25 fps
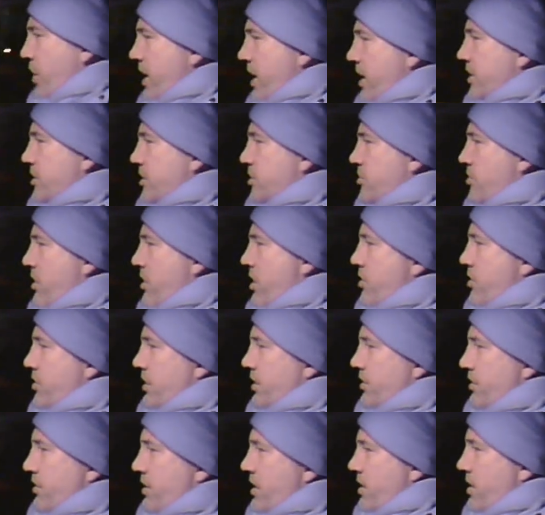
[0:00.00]
brakes
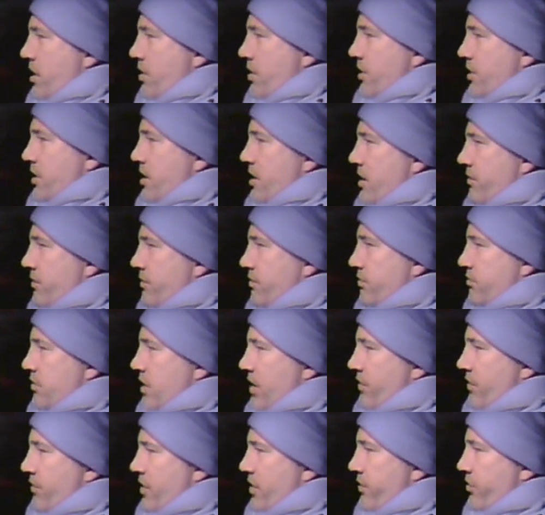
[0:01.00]
groaning then, I mean,
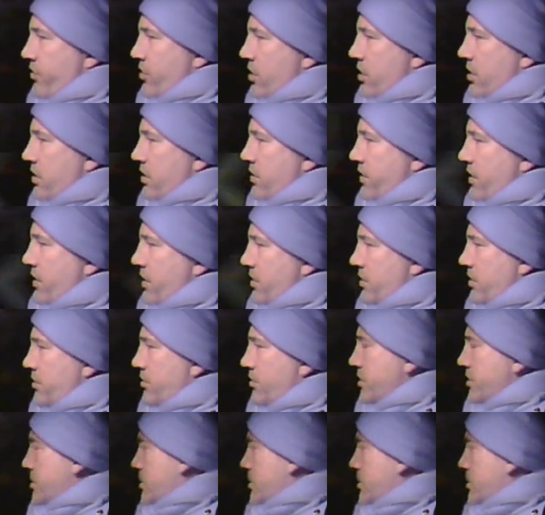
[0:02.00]
I've never heard of that on a